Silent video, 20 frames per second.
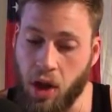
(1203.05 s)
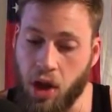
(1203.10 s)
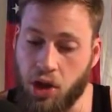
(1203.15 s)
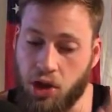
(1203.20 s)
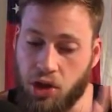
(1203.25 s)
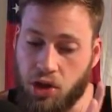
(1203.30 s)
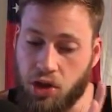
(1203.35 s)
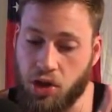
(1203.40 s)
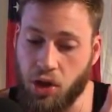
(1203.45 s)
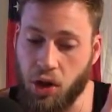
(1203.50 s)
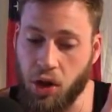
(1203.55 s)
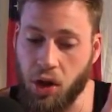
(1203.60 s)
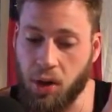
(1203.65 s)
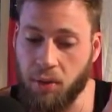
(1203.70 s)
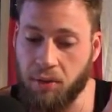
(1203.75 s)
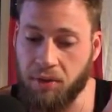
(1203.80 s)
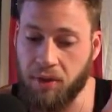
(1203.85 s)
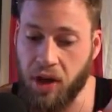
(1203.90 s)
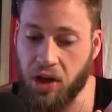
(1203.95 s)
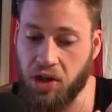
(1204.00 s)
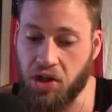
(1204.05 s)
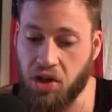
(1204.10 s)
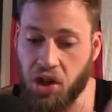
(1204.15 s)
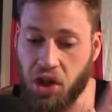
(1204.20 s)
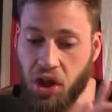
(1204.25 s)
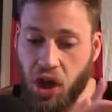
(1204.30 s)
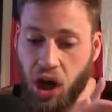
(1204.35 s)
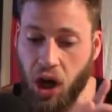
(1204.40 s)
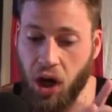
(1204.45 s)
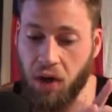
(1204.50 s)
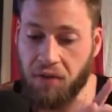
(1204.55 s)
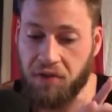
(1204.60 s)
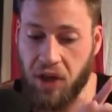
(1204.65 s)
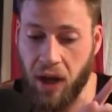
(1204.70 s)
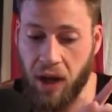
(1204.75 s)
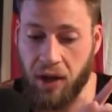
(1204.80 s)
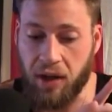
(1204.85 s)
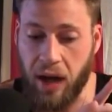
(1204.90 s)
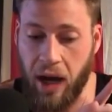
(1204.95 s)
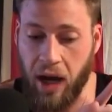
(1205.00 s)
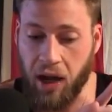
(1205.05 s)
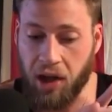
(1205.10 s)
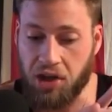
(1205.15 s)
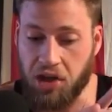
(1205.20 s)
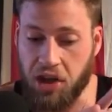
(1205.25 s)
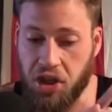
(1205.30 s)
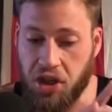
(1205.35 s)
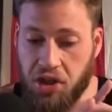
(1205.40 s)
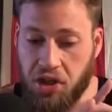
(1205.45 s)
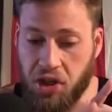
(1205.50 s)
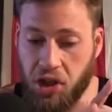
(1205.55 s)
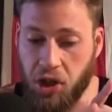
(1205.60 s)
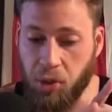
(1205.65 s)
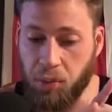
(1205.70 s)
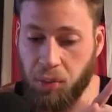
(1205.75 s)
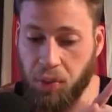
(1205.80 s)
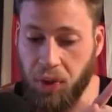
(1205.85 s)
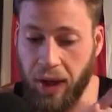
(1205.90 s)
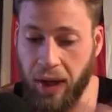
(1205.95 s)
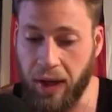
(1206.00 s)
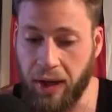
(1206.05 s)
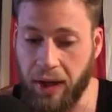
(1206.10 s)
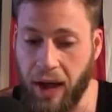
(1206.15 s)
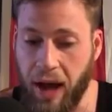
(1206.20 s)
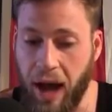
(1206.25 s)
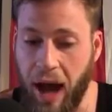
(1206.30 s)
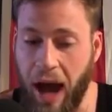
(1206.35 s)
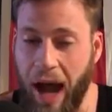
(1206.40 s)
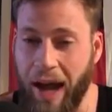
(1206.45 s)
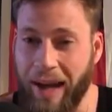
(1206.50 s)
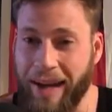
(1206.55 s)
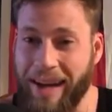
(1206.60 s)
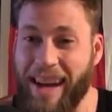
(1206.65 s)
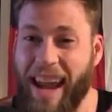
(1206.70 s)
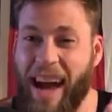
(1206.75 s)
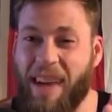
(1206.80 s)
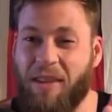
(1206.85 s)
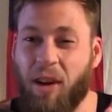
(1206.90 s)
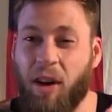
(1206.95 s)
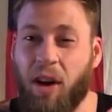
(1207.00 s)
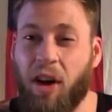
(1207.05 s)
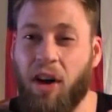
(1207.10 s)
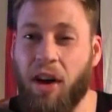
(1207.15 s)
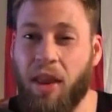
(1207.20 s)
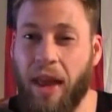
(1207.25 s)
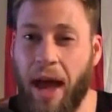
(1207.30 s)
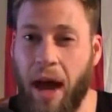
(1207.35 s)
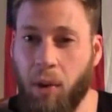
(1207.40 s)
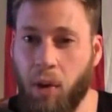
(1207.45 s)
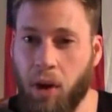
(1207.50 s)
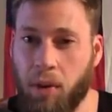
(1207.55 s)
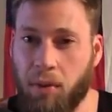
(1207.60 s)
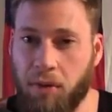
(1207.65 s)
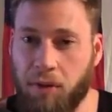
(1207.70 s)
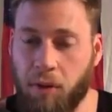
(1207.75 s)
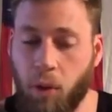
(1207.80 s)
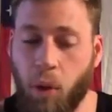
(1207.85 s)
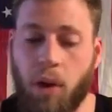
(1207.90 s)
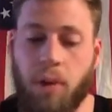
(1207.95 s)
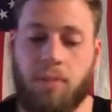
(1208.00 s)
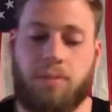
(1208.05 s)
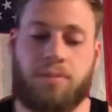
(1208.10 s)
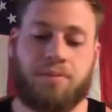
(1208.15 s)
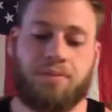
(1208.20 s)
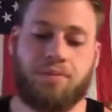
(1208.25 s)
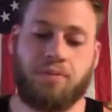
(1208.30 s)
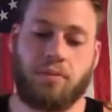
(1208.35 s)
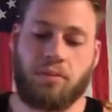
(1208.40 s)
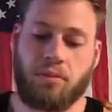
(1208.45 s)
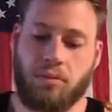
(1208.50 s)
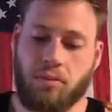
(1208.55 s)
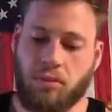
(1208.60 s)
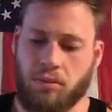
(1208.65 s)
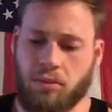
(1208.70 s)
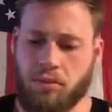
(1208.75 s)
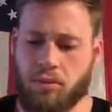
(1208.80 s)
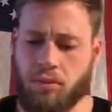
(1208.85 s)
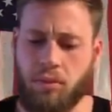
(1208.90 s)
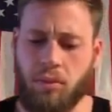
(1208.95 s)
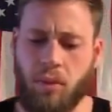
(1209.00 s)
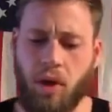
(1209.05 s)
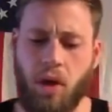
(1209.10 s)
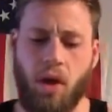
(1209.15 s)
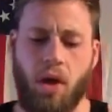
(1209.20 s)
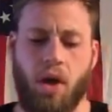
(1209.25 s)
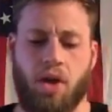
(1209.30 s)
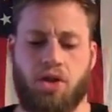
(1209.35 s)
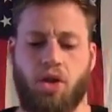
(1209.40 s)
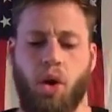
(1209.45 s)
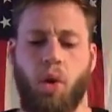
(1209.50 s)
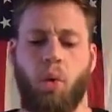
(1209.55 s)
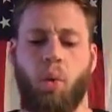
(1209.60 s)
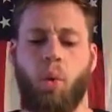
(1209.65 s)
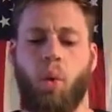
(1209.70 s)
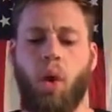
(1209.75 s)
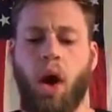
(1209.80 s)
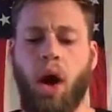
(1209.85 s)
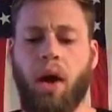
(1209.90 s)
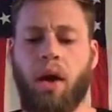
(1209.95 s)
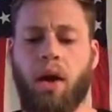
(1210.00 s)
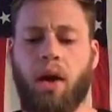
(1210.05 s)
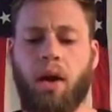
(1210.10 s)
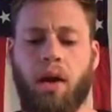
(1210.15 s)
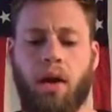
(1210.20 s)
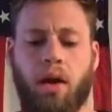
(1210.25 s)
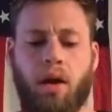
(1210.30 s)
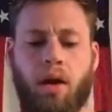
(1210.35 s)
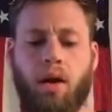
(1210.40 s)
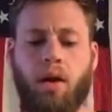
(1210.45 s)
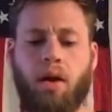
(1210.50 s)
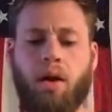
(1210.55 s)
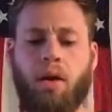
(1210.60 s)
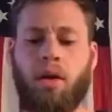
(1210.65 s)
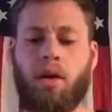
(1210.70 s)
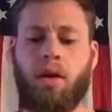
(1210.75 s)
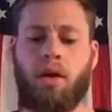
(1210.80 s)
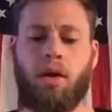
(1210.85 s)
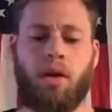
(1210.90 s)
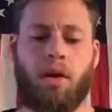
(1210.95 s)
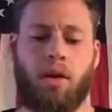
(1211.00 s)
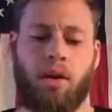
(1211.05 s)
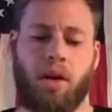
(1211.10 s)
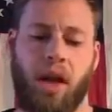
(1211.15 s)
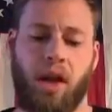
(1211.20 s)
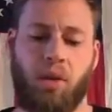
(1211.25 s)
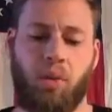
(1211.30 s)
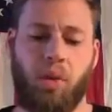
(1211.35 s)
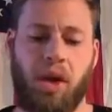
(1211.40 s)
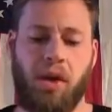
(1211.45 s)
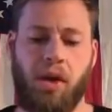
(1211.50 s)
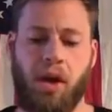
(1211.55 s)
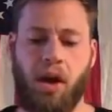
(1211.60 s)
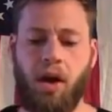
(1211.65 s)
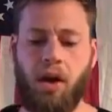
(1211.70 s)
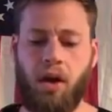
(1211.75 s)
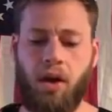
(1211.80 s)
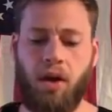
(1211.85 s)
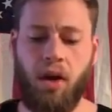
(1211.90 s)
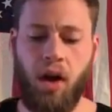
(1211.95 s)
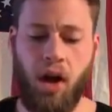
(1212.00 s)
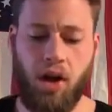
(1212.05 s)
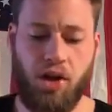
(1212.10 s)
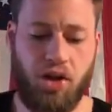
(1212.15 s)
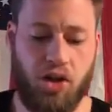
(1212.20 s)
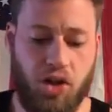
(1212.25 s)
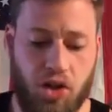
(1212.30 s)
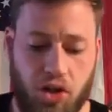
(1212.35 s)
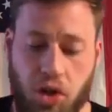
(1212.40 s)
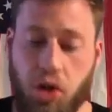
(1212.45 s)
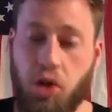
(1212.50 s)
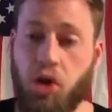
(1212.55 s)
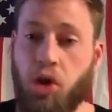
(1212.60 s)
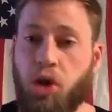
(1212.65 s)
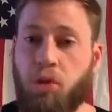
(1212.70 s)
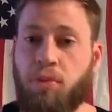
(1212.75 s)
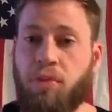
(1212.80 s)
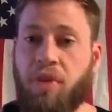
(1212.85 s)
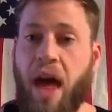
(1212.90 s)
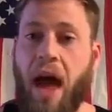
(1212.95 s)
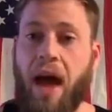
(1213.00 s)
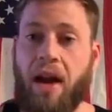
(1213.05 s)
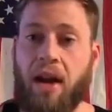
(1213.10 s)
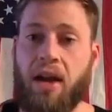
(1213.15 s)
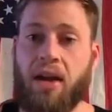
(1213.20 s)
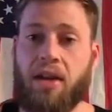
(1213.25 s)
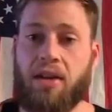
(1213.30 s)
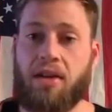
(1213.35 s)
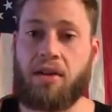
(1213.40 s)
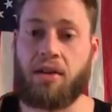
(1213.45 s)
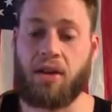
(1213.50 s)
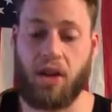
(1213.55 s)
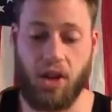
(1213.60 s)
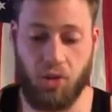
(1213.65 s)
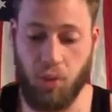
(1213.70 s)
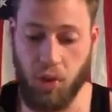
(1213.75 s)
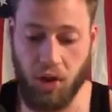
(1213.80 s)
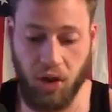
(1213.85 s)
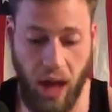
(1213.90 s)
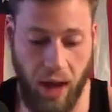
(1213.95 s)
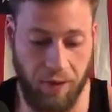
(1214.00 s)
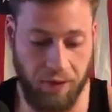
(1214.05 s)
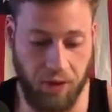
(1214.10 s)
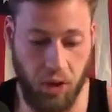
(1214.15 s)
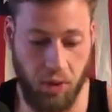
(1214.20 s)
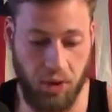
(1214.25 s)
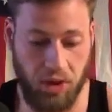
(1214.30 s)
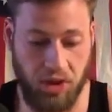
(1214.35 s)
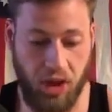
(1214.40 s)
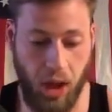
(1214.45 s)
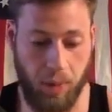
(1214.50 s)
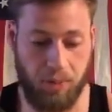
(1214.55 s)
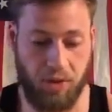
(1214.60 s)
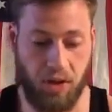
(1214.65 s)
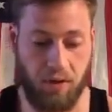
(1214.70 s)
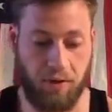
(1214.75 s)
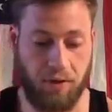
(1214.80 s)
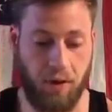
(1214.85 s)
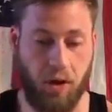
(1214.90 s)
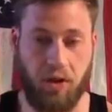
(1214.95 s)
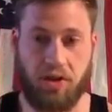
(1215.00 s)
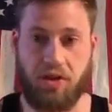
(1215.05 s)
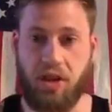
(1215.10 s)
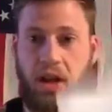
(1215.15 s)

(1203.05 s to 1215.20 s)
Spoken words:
Circumvention of technologies complaint. I'd never heard of that one before. So what can we assume that is? Because we're left to assumption, folks.